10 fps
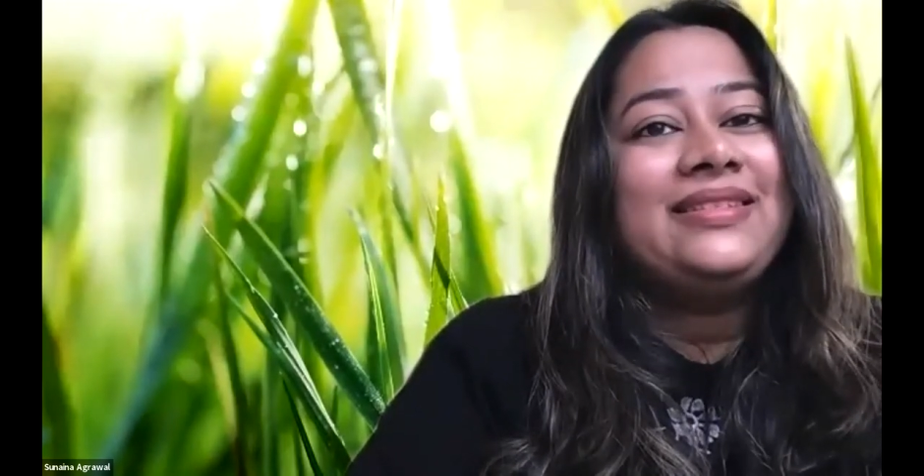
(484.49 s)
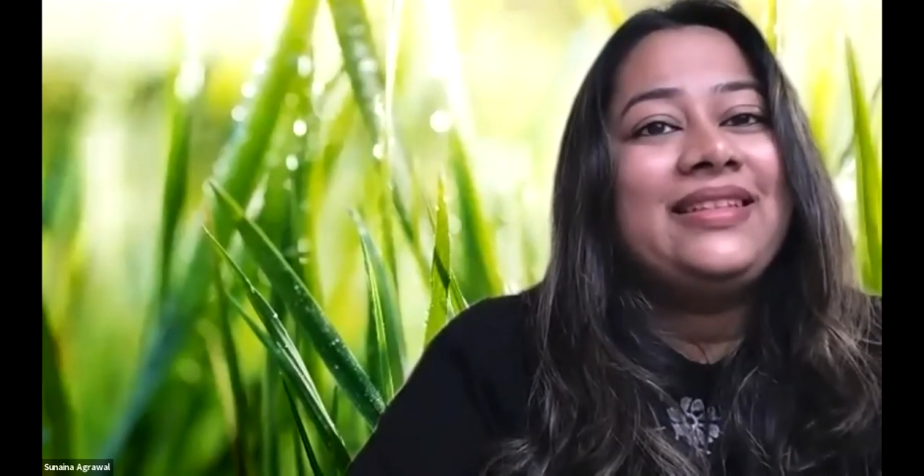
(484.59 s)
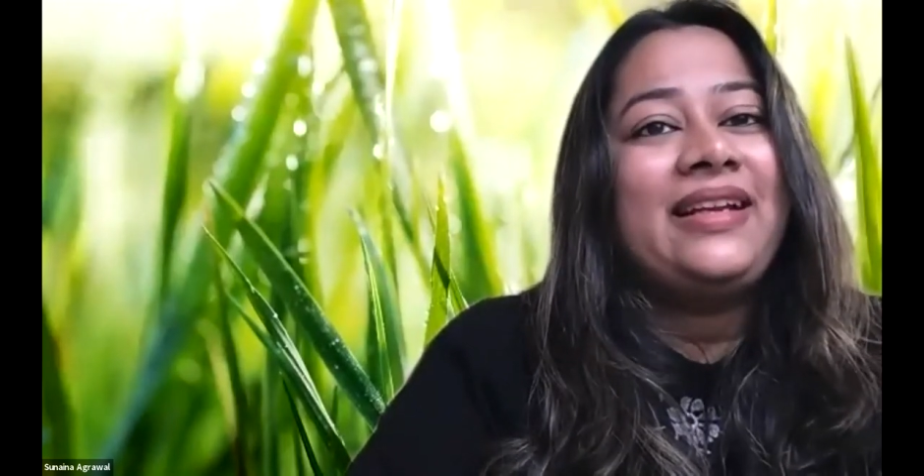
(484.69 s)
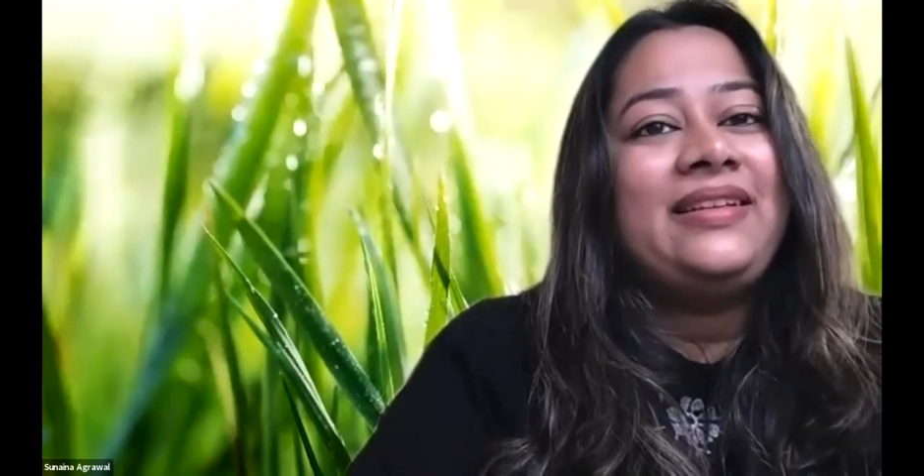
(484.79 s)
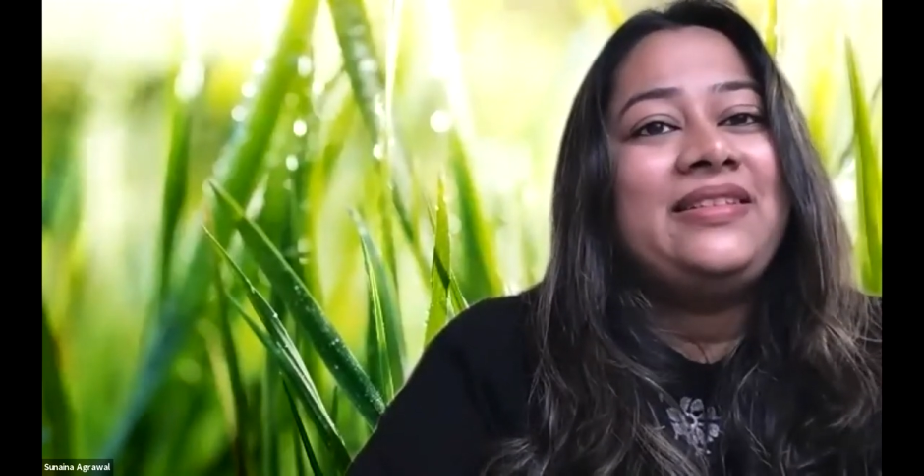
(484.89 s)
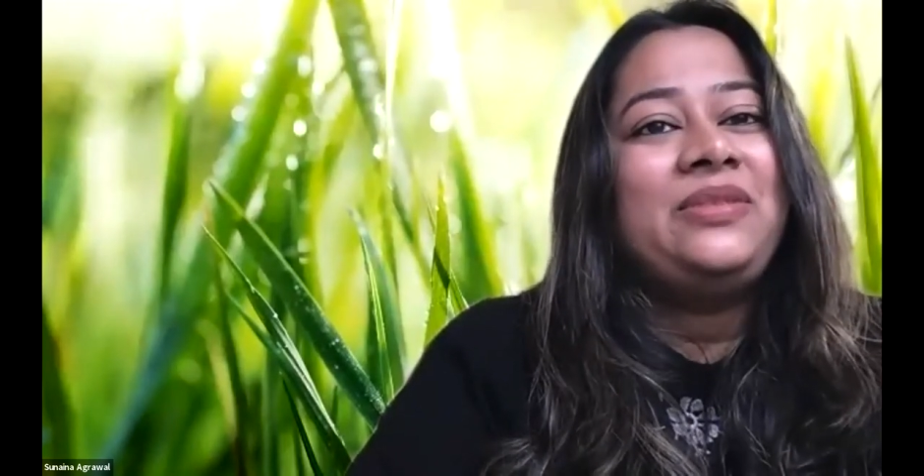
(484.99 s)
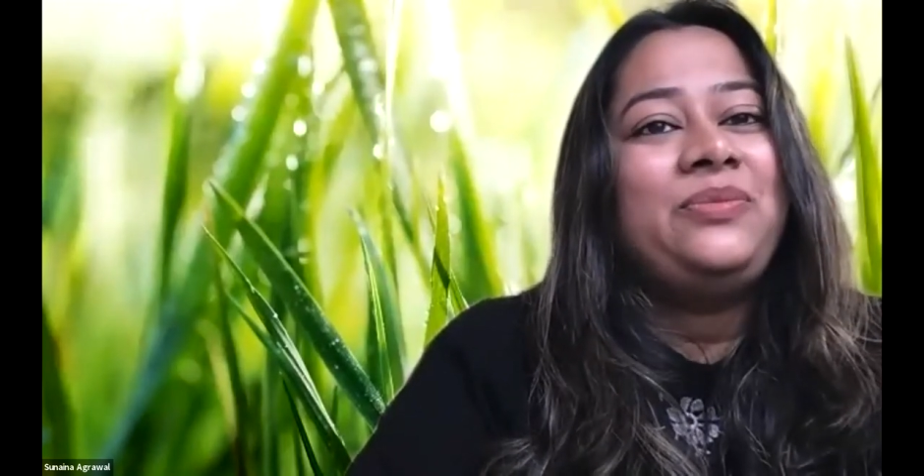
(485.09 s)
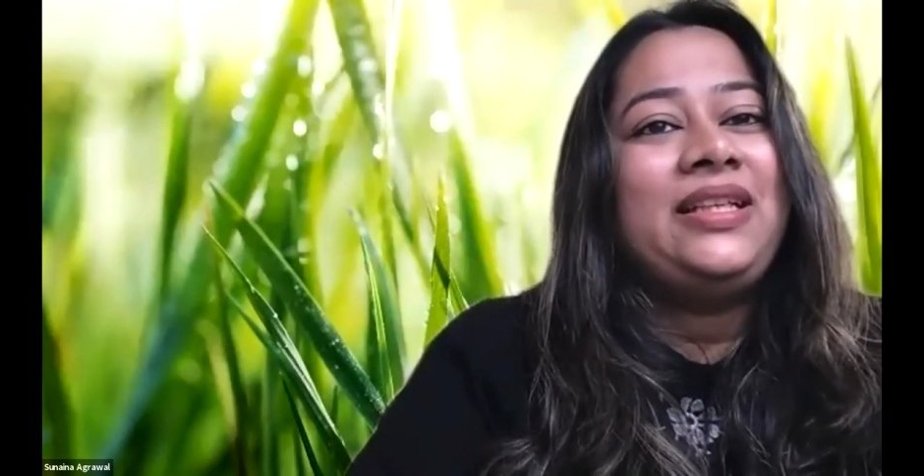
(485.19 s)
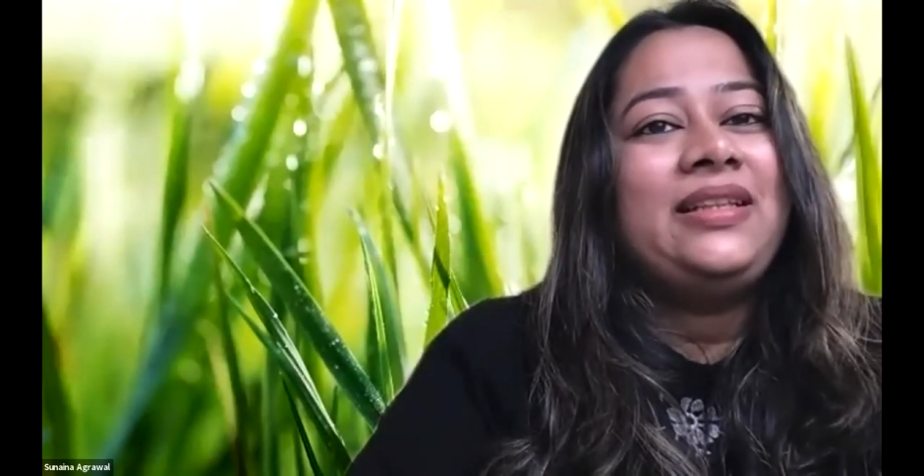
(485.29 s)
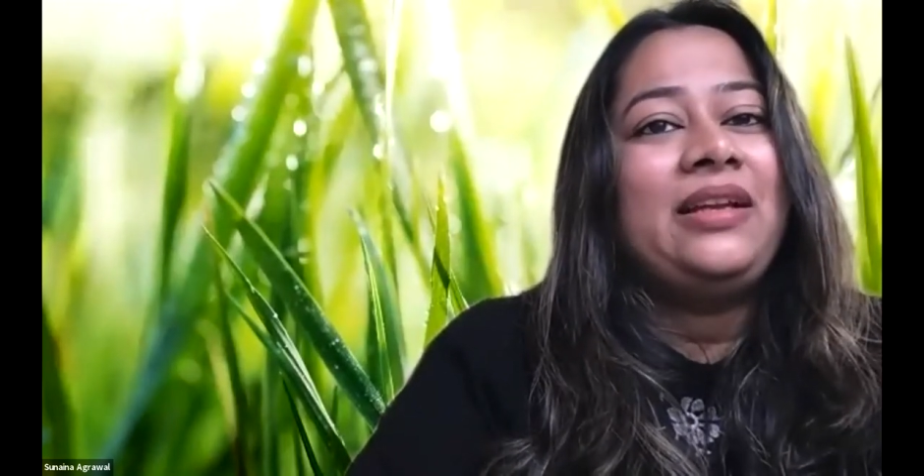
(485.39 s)
that doesn't
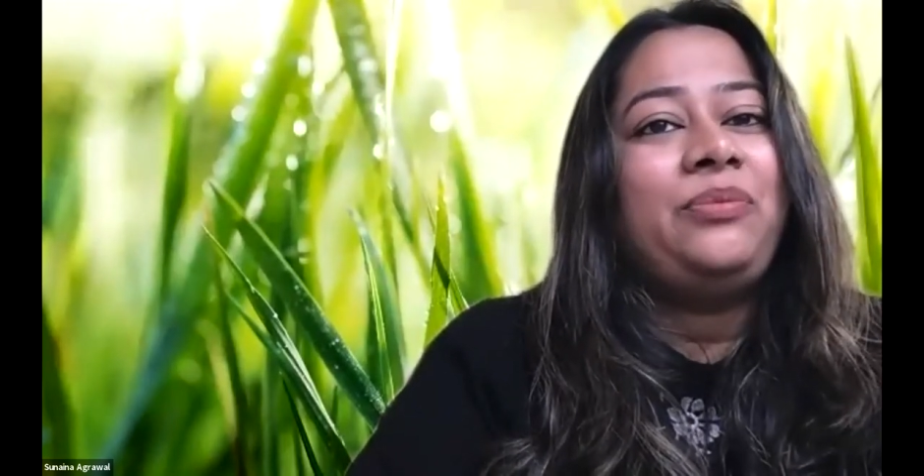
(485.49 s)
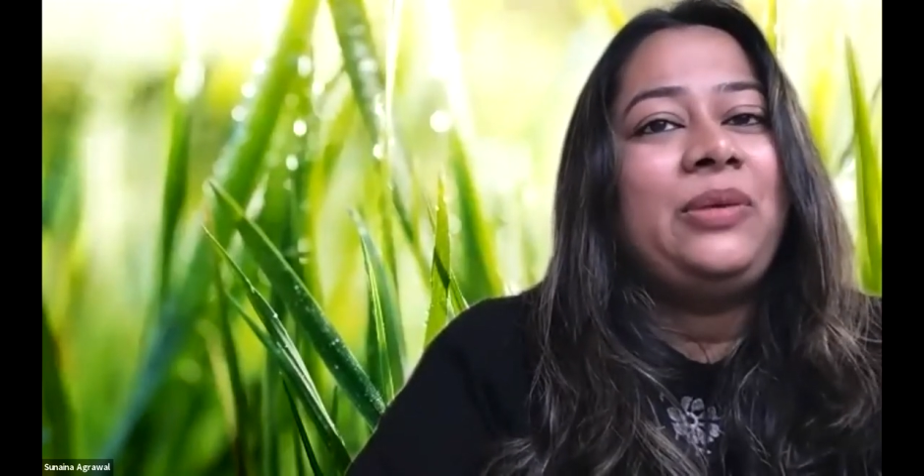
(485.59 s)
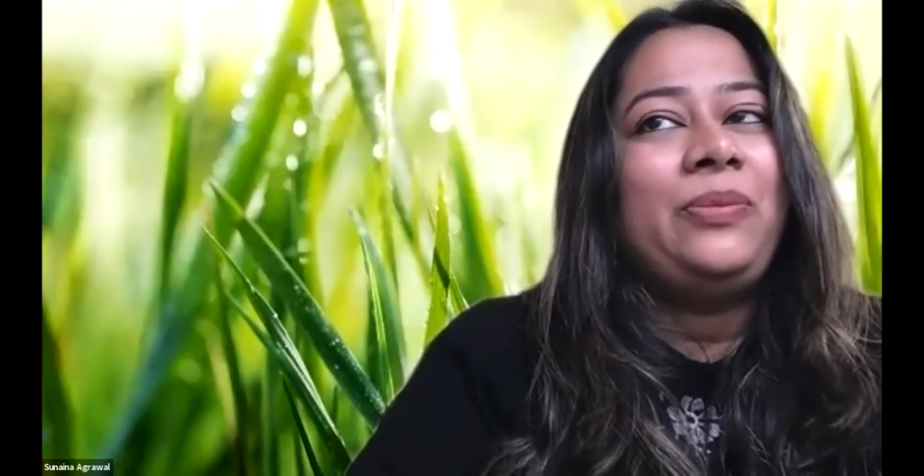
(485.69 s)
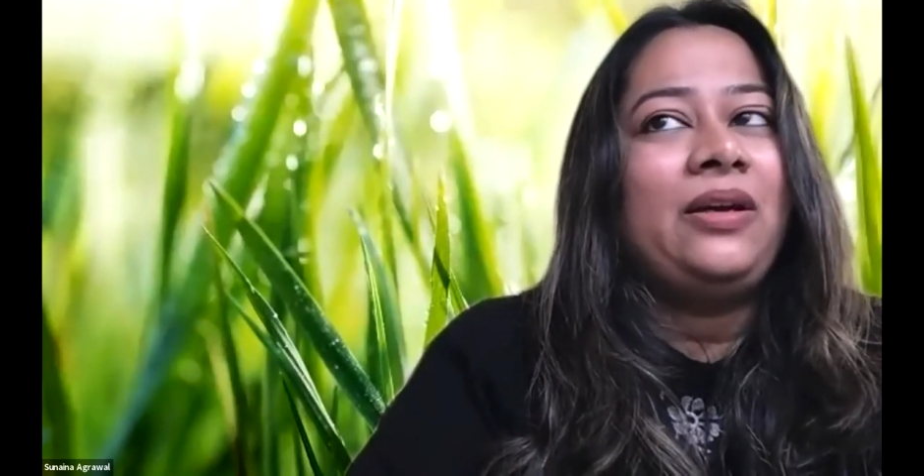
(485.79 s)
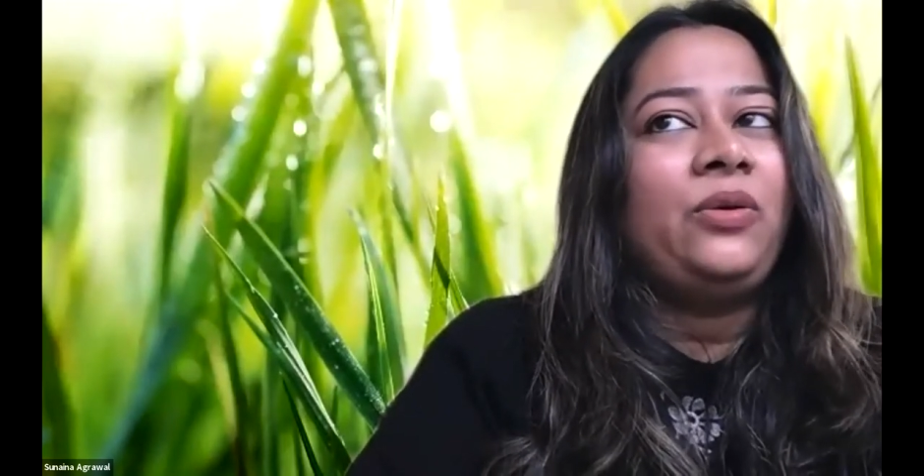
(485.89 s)
mean that people